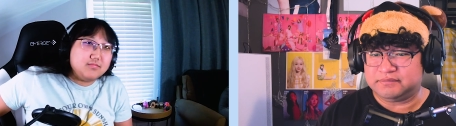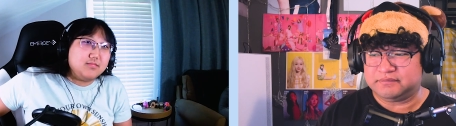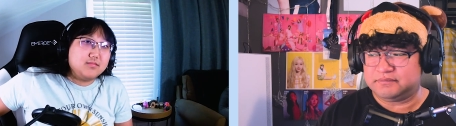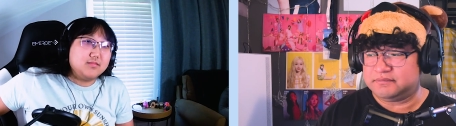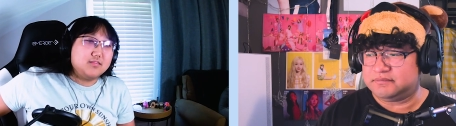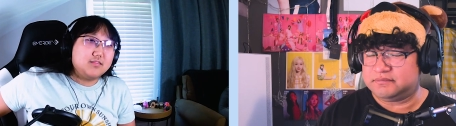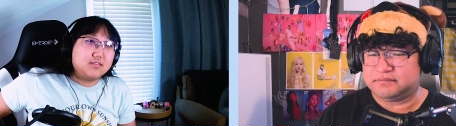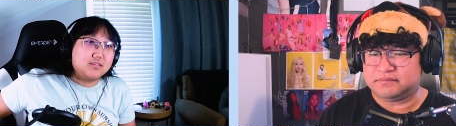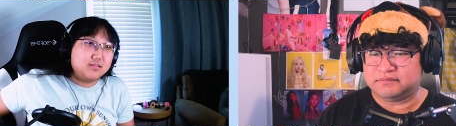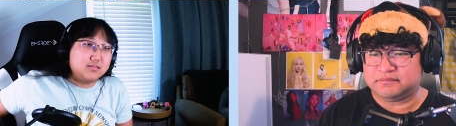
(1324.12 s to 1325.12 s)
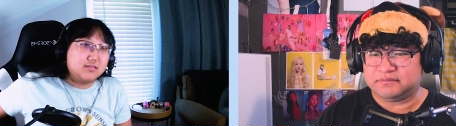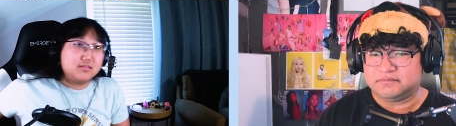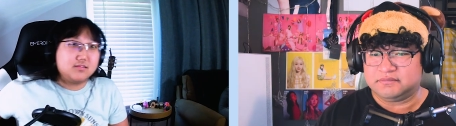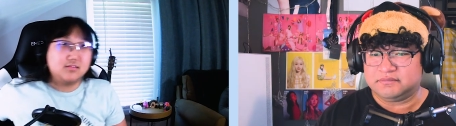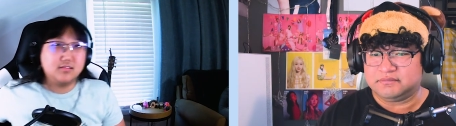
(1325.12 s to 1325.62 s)

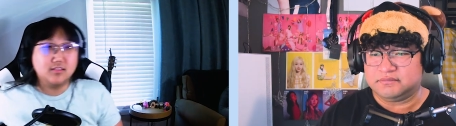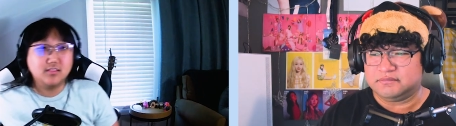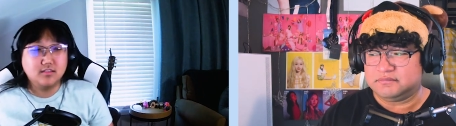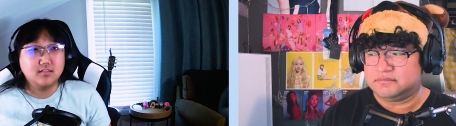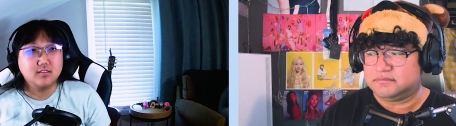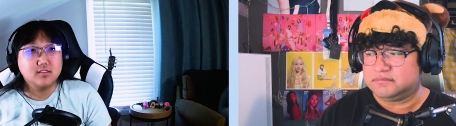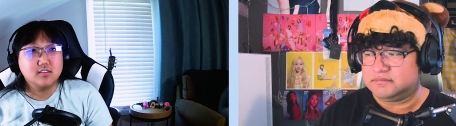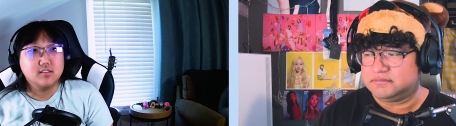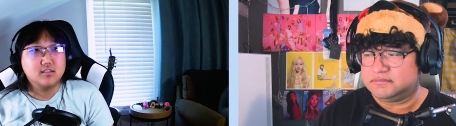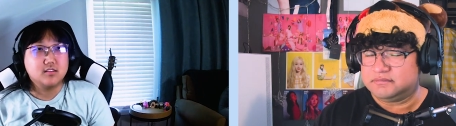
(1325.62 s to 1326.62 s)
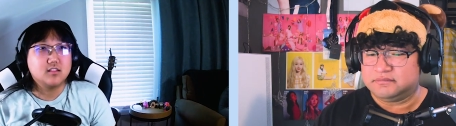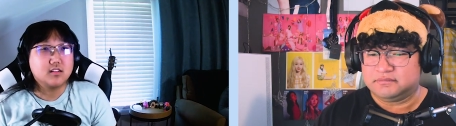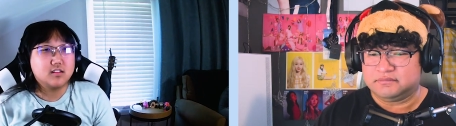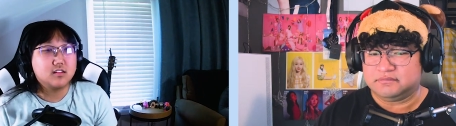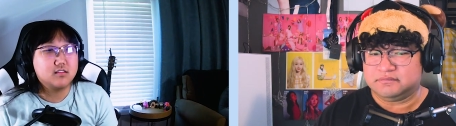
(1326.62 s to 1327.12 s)

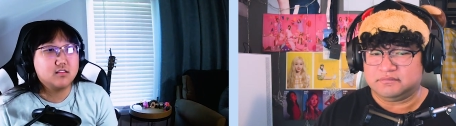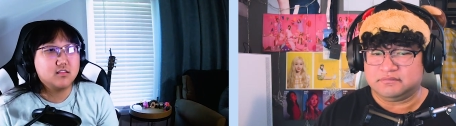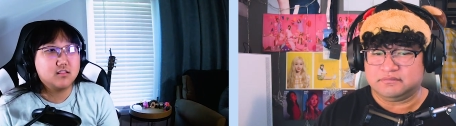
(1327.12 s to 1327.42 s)
(silence)